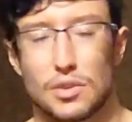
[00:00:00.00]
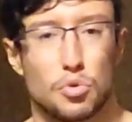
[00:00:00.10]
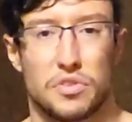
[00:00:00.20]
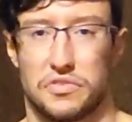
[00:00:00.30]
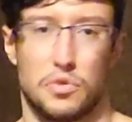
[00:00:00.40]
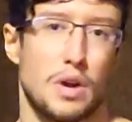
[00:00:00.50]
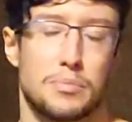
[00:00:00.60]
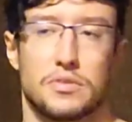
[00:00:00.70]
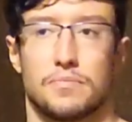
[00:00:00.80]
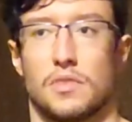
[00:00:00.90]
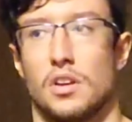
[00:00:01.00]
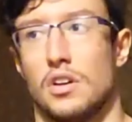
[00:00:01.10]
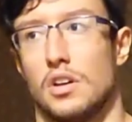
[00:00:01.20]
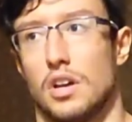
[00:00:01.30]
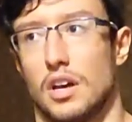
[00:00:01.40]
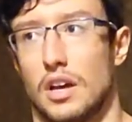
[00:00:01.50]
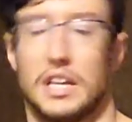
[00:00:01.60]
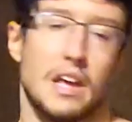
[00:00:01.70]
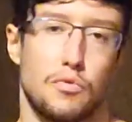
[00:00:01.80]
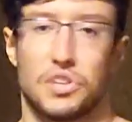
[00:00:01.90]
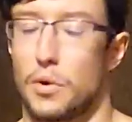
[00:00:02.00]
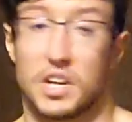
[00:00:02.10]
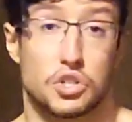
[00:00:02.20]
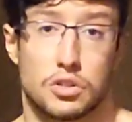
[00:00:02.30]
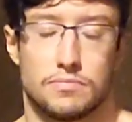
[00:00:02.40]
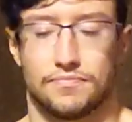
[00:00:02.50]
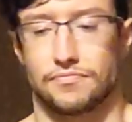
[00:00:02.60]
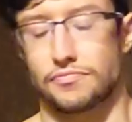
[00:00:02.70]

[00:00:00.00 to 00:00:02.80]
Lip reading: 10 to 15 reps in every direction.